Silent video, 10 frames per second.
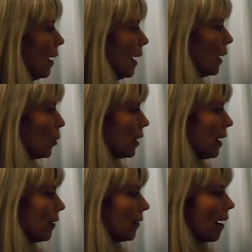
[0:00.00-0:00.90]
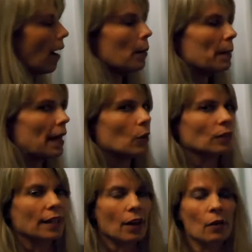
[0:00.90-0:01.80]
an organic compound
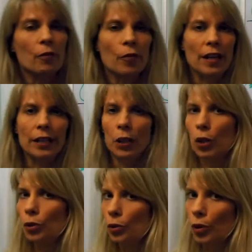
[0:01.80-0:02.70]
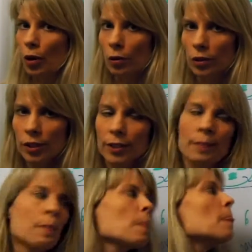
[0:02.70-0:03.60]
like our friend glucose.
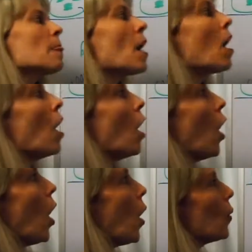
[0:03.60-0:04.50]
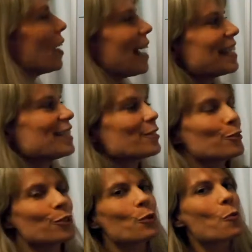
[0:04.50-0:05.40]
Okay, so
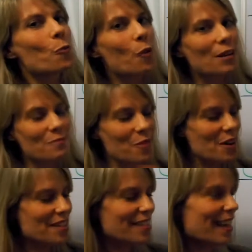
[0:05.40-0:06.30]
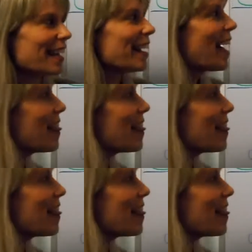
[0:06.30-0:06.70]
just one more thing